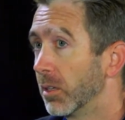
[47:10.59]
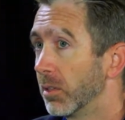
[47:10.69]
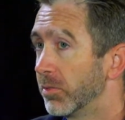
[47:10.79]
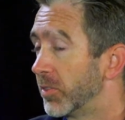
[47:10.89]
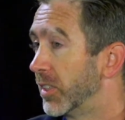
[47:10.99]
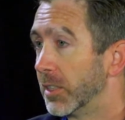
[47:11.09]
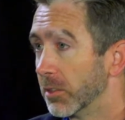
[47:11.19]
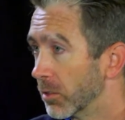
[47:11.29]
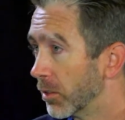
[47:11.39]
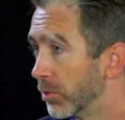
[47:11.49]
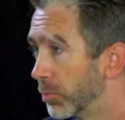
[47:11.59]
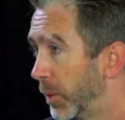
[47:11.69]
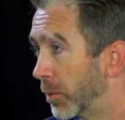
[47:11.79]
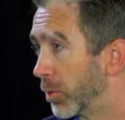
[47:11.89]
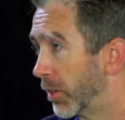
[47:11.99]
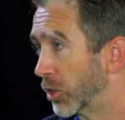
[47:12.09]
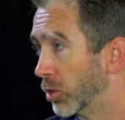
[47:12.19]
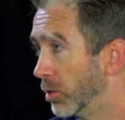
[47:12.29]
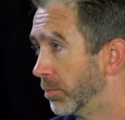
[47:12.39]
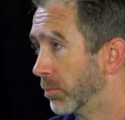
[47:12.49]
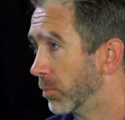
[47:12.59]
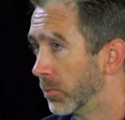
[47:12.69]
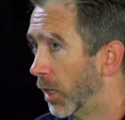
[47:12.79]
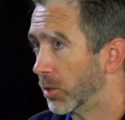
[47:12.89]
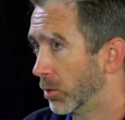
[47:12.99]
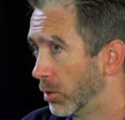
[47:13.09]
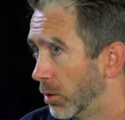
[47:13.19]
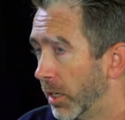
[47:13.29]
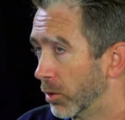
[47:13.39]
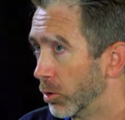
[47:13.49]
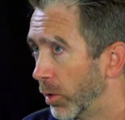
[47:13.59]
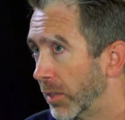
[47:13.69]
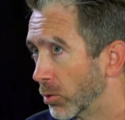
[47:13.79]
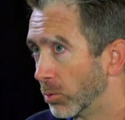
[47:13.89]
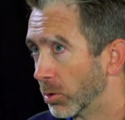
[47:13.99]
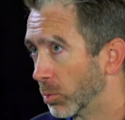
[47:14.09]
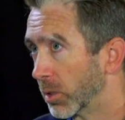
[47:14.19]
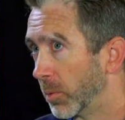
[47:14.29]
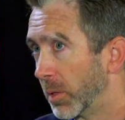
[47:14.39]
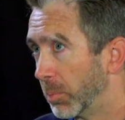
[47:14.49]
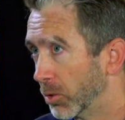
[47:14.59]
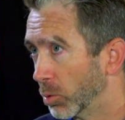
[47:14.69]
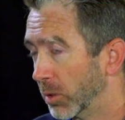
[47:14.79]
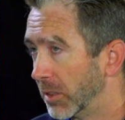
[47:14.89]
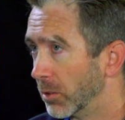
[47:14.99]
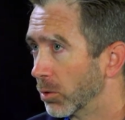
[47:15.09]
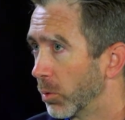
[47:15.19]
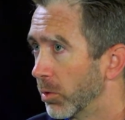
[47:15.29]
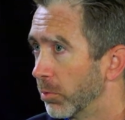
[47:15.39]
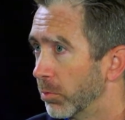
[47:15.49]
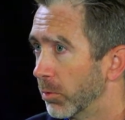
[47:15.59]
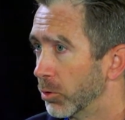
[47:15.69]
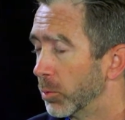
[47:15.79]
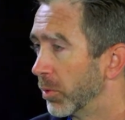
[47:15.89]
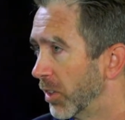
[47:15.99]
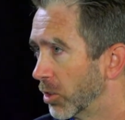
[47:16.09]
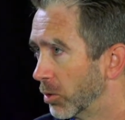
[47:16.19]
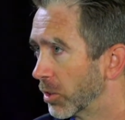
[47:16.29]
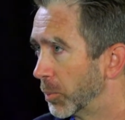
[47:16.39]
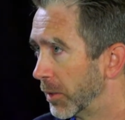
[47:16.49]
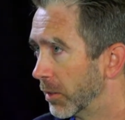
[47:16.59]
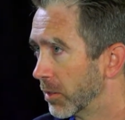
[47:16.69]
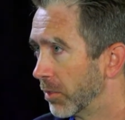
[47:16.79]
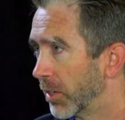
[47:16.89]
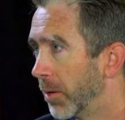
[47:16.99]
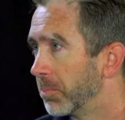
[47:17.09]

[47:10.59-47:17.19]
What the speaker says: 15 years of being a professional, not to not include grad school. So we're coming up on 20 years worth of true professional experience that I've got.